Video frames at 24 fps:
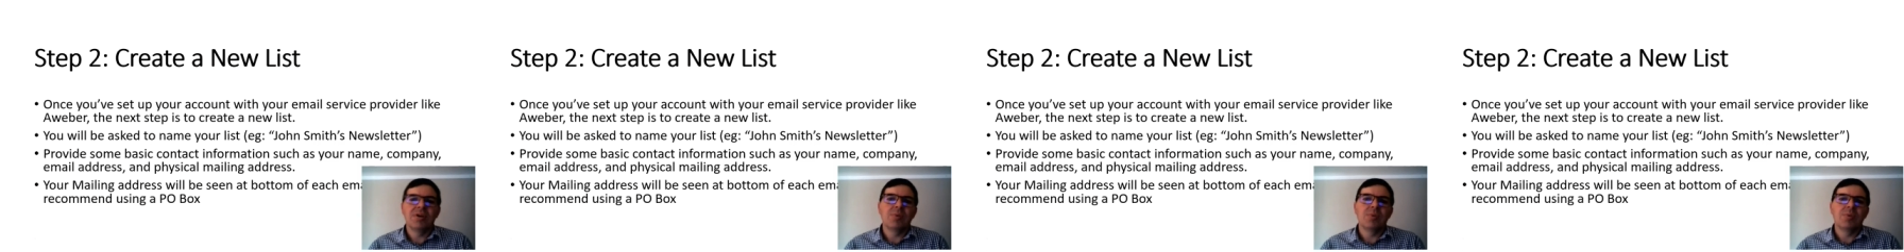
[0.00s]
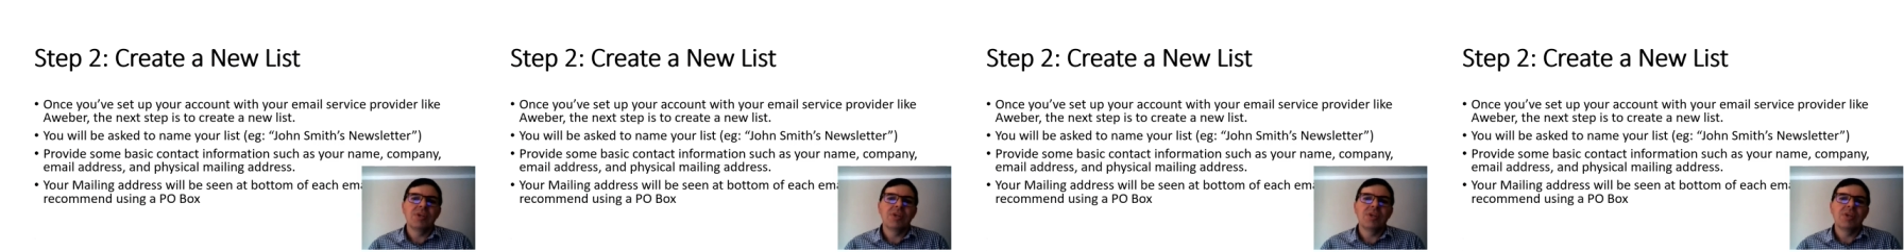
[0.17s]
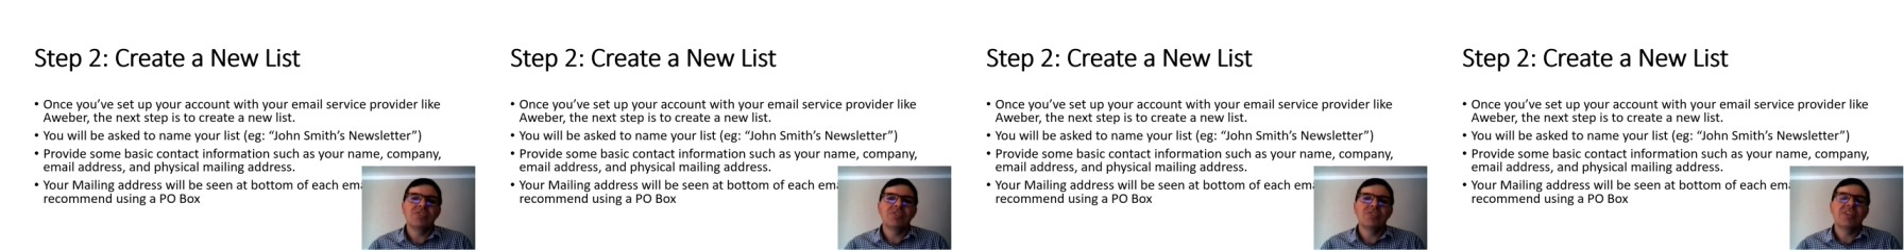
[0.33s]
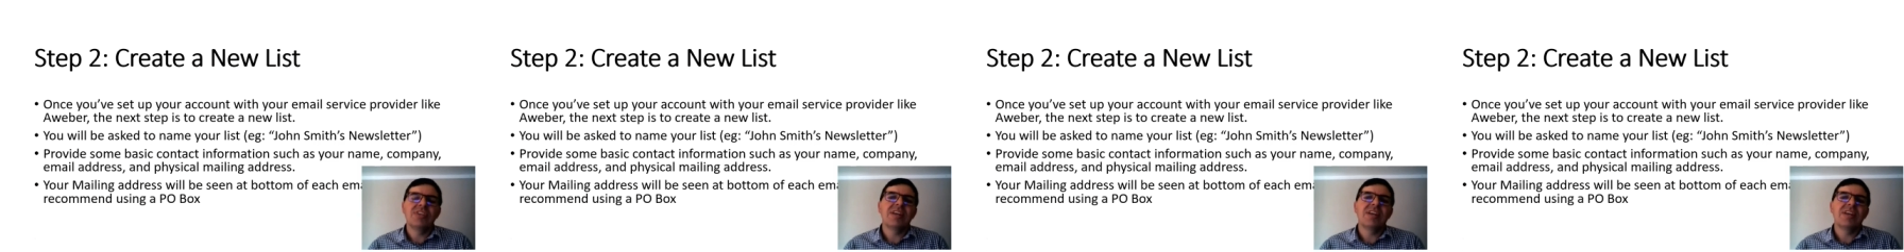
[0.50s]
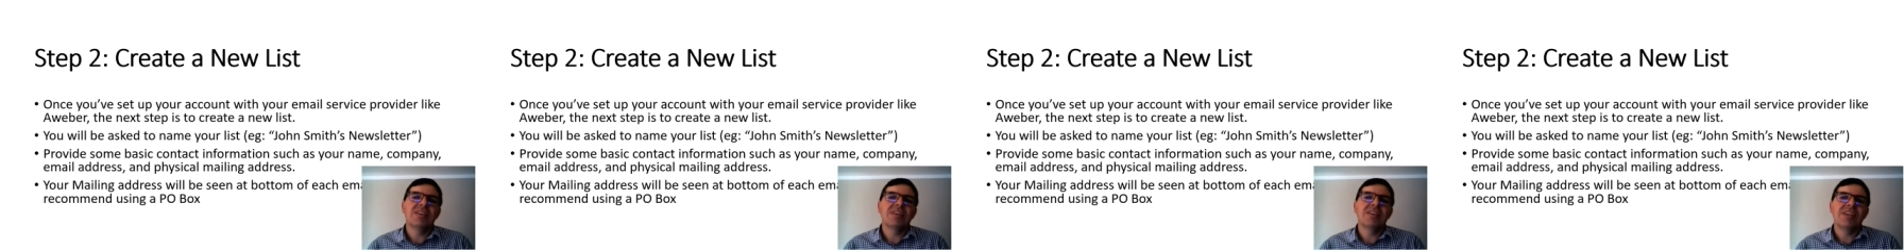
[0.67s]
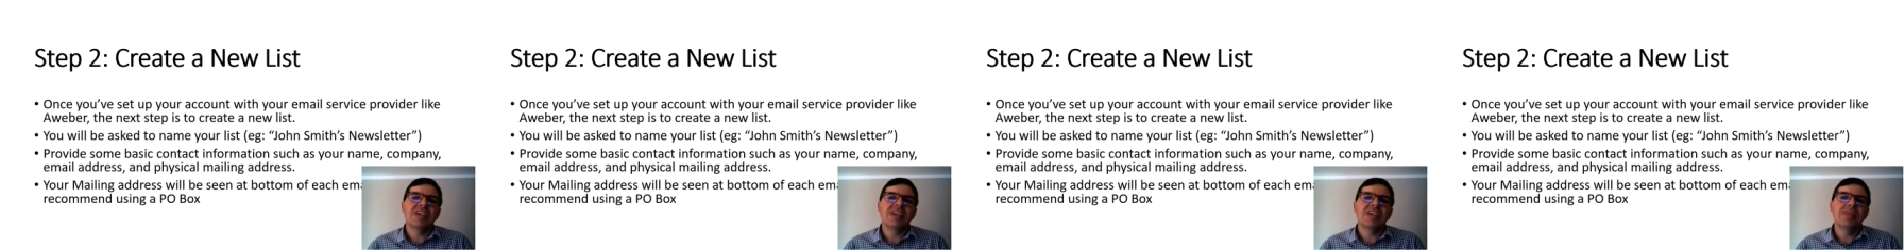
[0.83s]
when you send
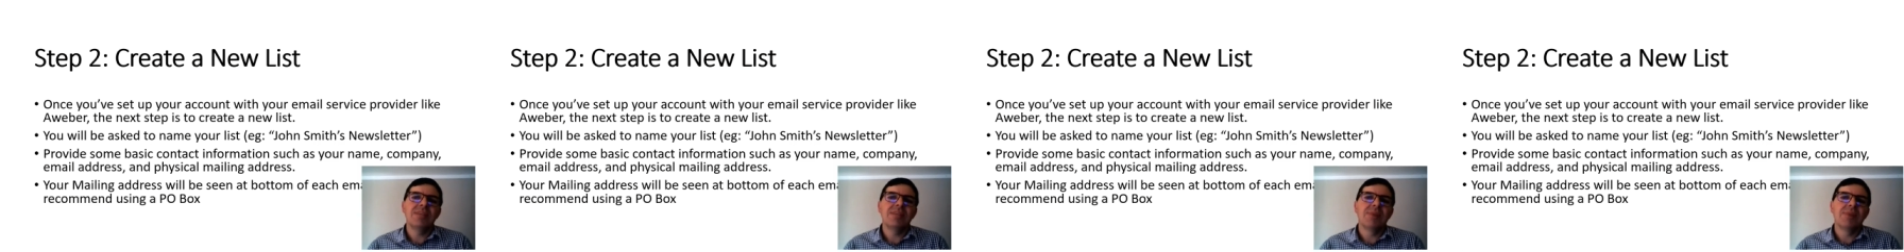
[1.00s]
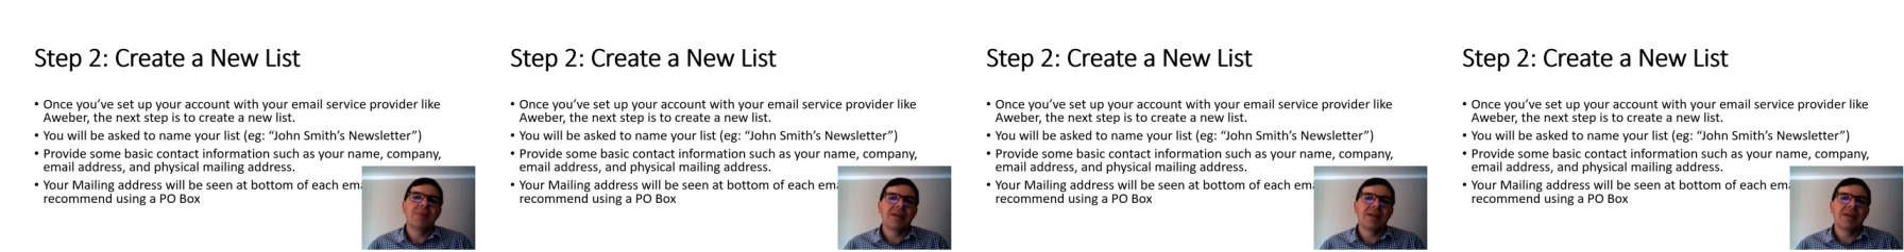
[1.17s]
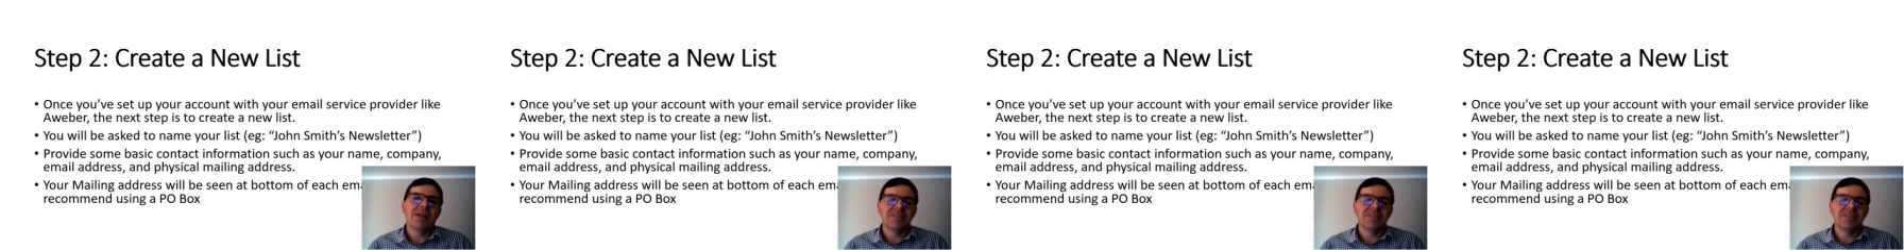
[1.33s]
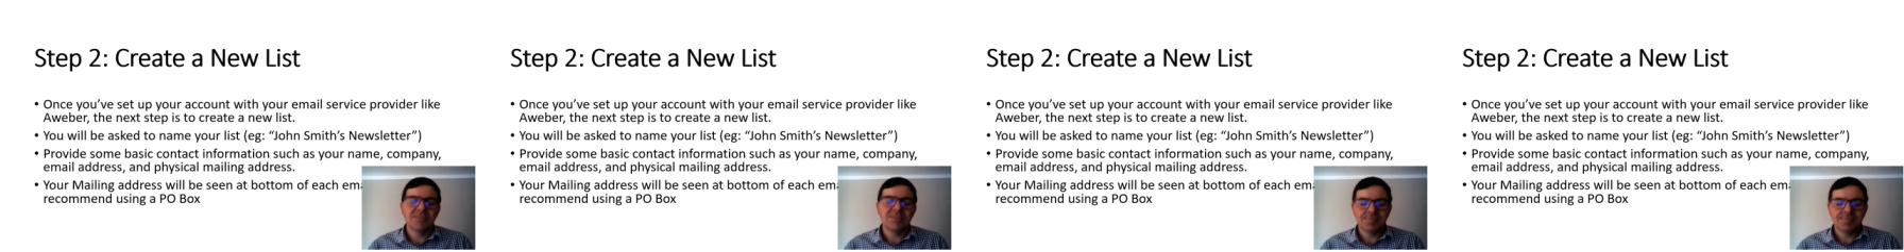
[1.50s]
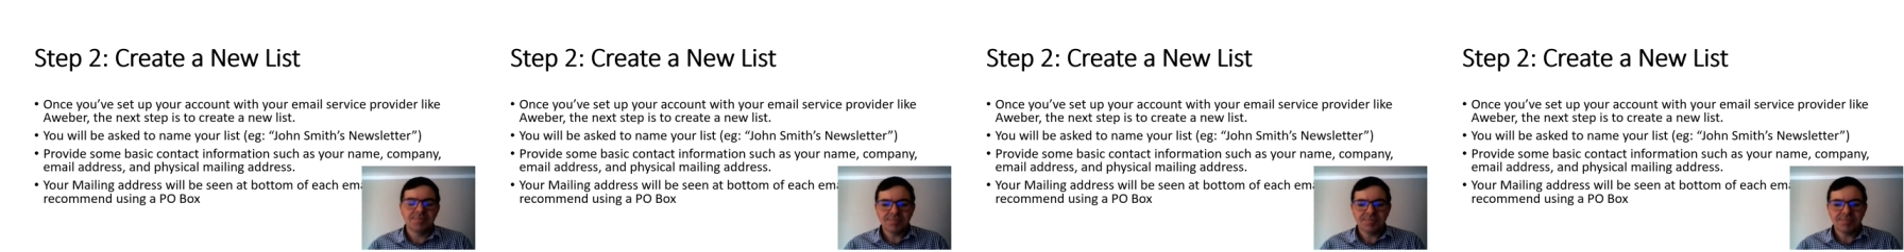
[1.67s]
out emails